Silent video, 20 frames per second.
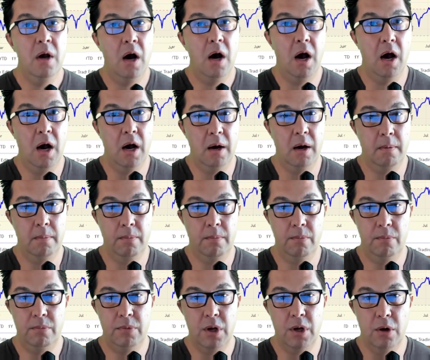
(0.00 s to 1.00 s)

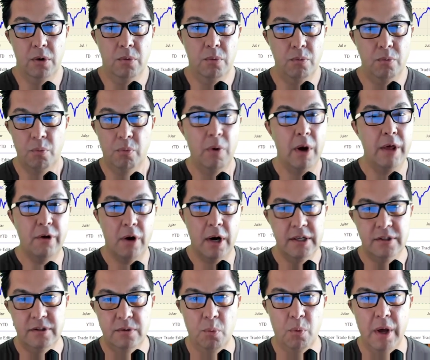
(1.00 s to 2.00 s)
Whether
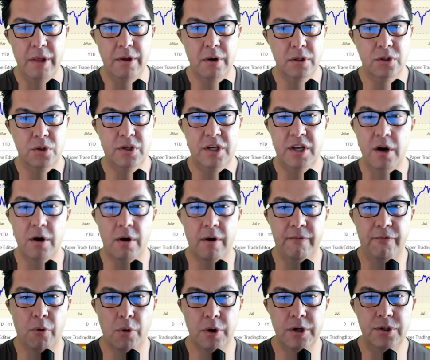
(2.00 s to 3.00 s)
it's here at
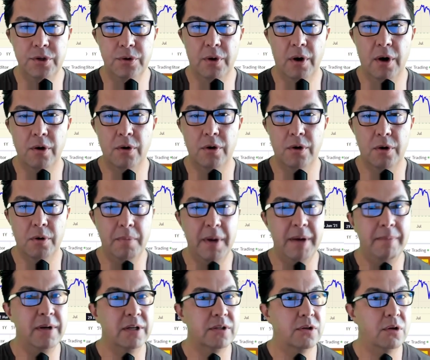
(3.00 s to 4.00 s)
4,200 or
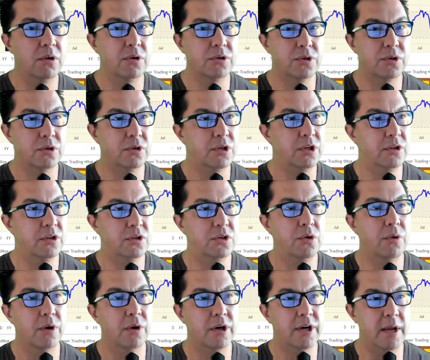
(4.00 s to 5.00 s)
maybe it's closer to the
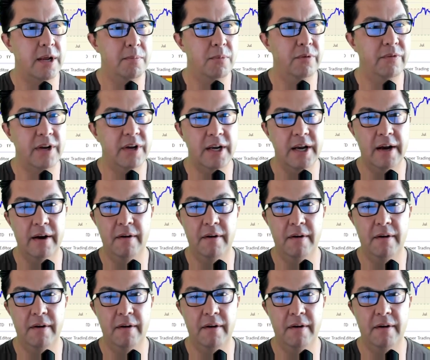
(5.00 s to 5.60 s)
200-day moving